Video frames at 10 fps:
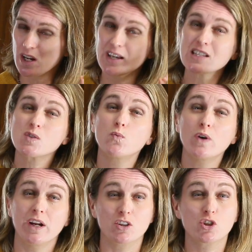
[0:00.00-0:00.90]
is
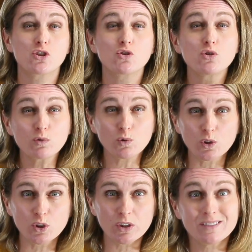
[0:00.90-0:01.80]
when
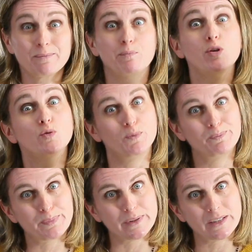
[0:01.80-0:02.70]
stool, poop,